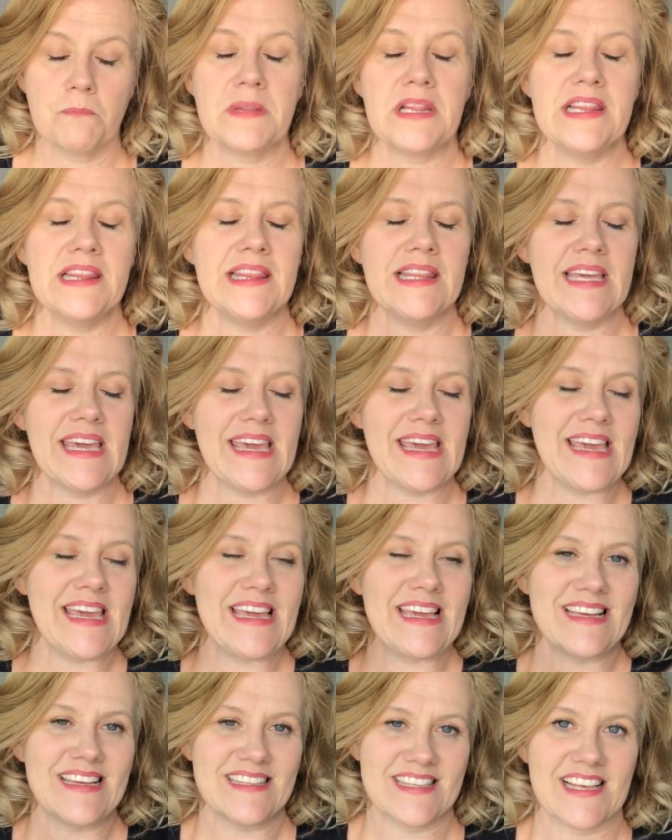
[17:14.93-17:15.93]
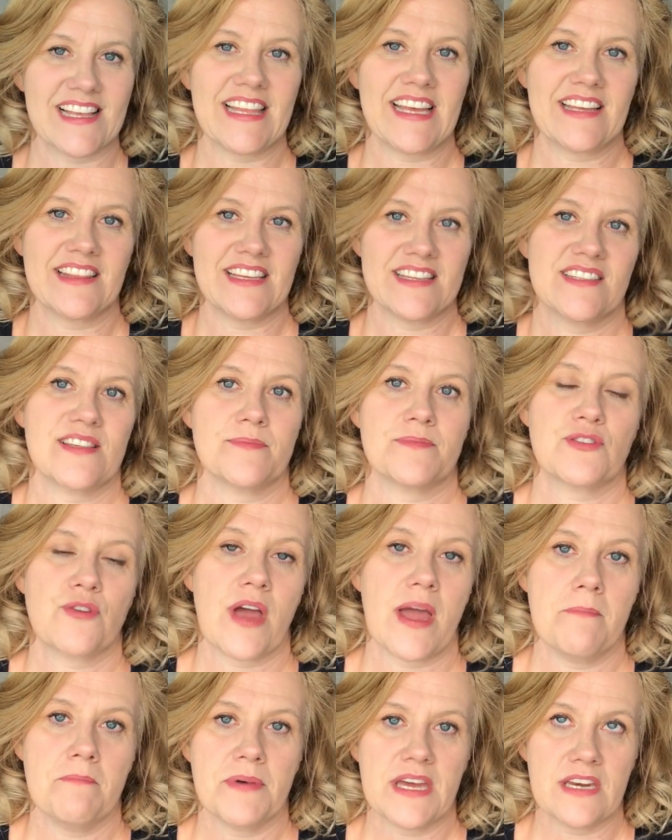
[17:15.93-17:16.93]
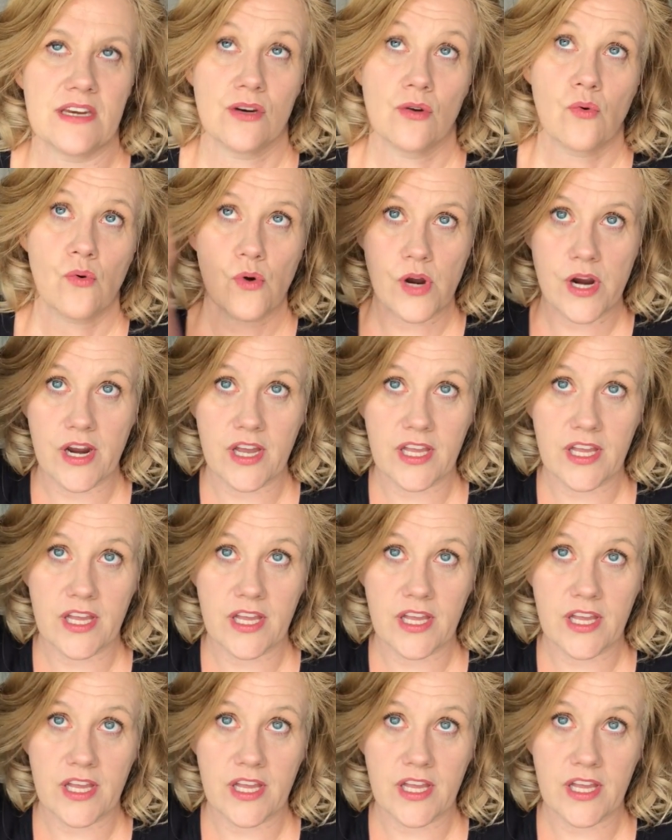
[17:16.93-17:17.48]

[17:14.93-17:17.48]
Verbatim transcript: please click the subscribe button or